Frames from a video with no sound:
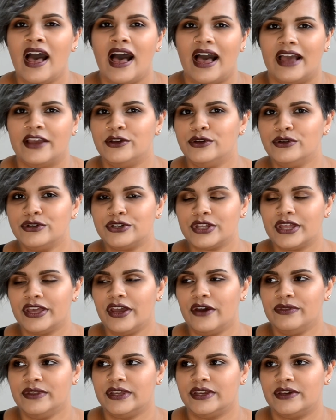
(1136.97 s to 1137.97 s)
I usually
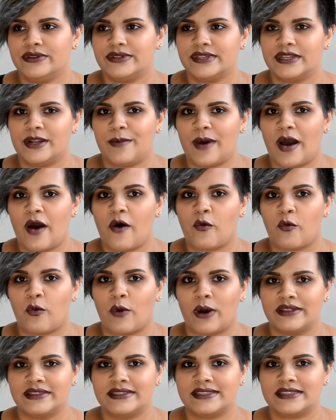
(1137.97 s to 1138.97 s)
only use it about
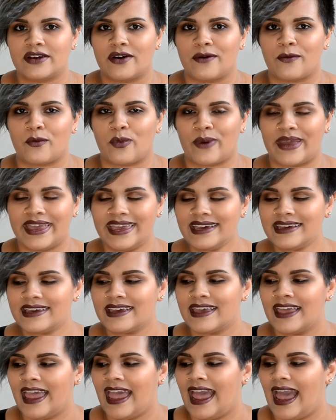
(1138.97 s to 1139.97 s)
once a week,
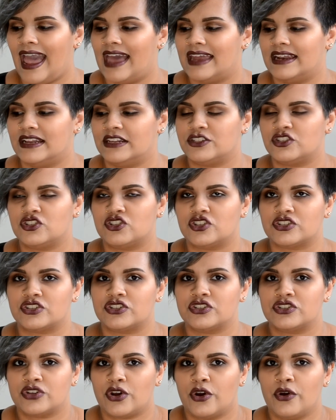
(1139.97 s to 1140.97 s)
and it's
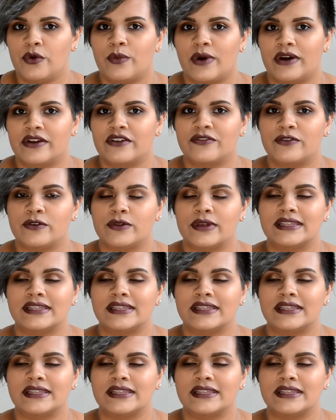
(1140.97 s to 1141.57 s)
just so wonderful.